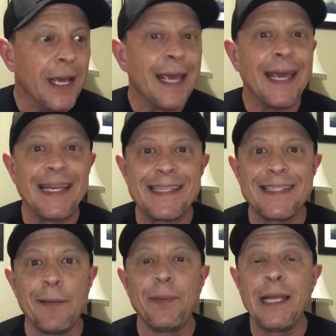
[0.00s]
It is
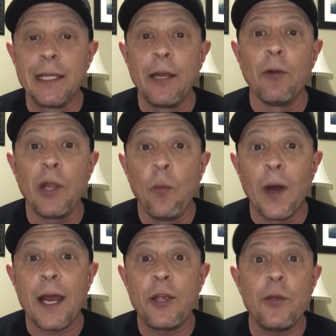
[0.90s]
simply literally what
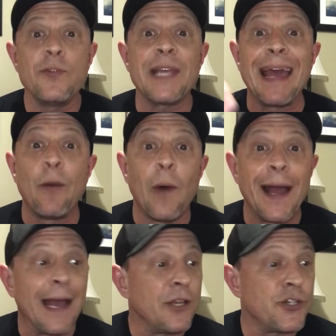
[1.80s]
I use and why
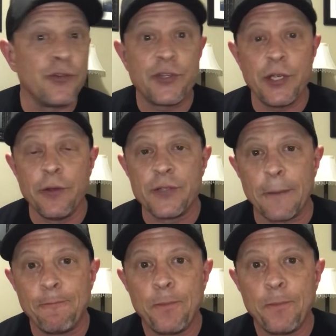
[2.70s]
I choose to use it.